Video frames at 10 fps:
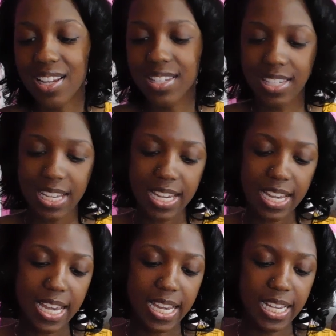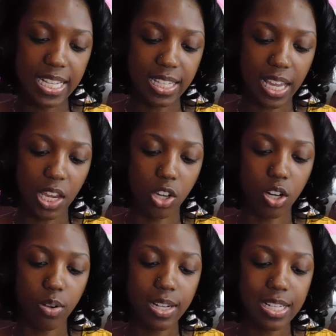that I see is a
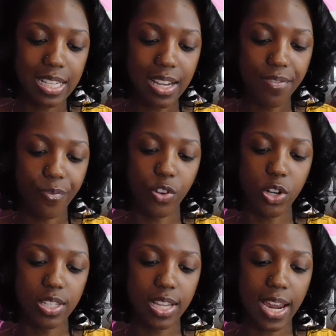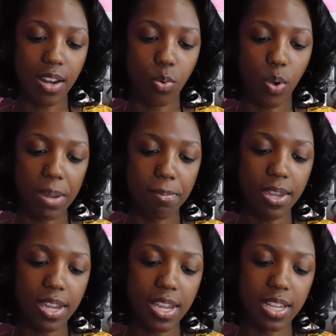Curoxen First Aid
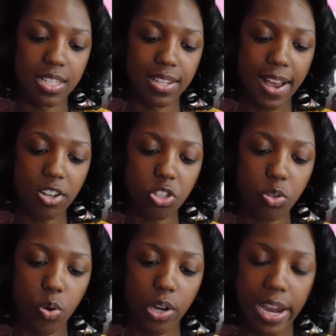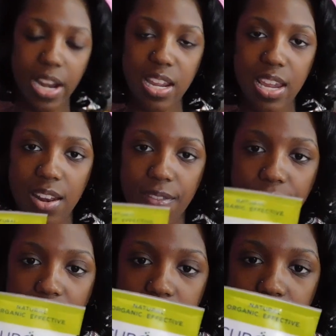Ointment. It is natural, organic, and
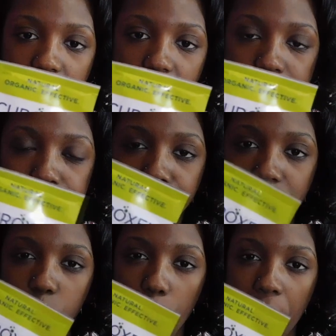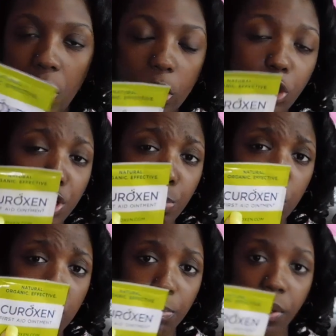effective. So apparently you're just
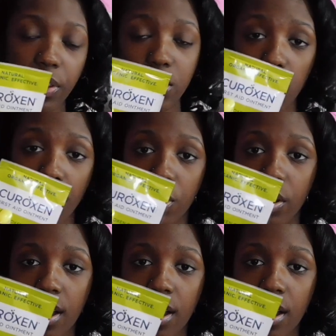supposed to put this over your